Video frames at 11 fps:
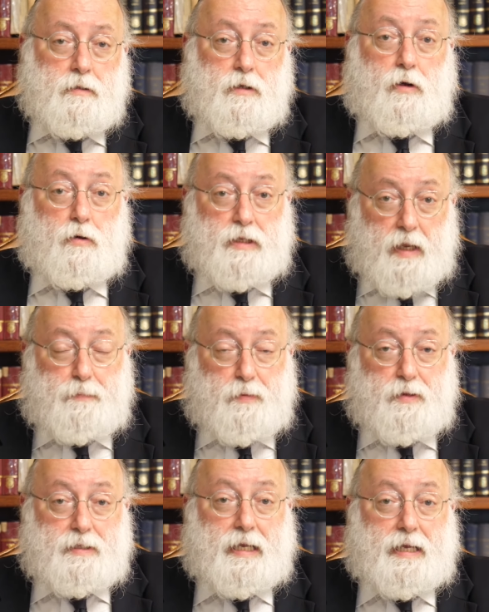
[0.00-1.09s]
To go deeper,
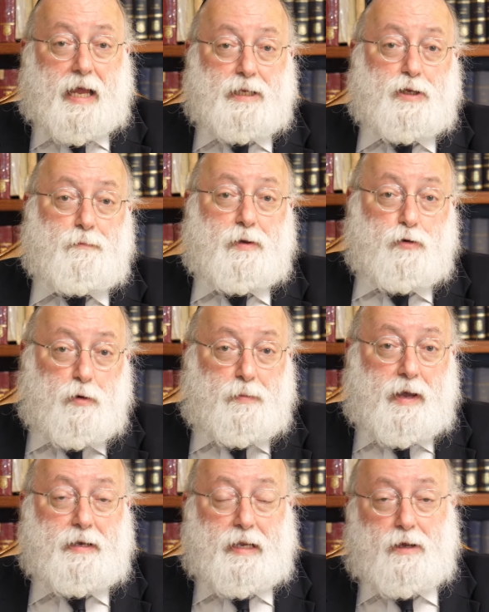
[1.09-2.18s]
there's the concept of
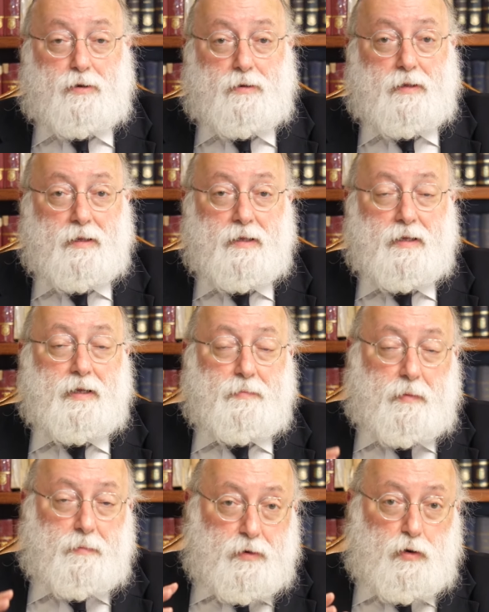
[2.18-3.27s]
Maruba and Eagle.
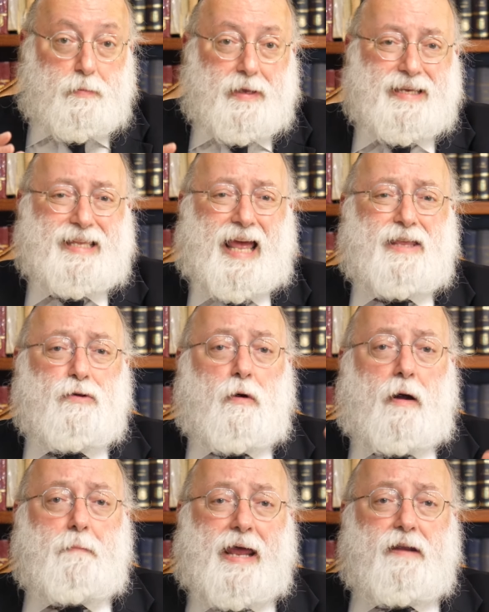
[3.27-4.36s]
But Maruba is that you
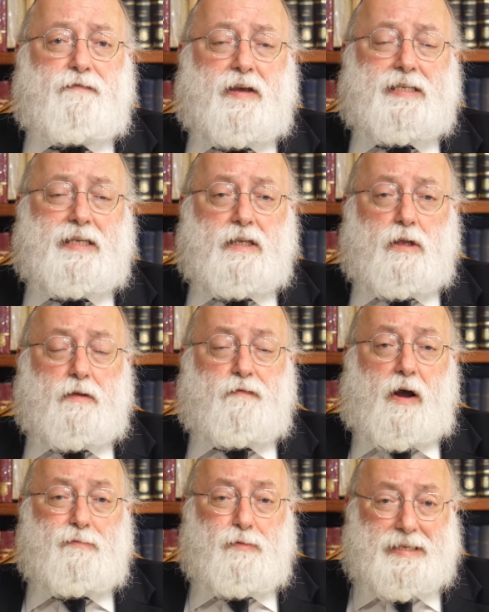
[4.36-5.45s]
are manifesting the
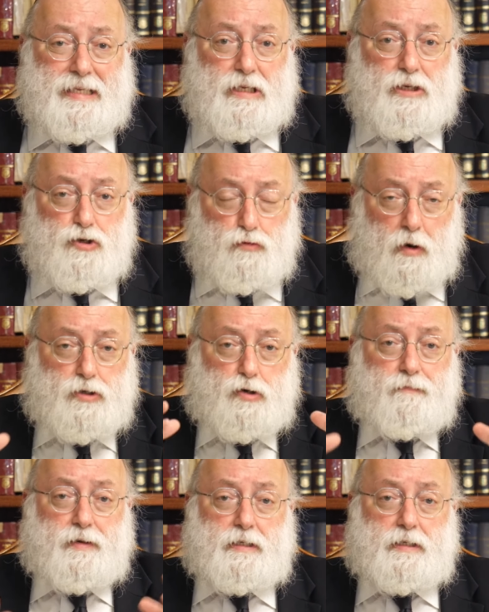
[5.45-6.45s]
divine within the structure of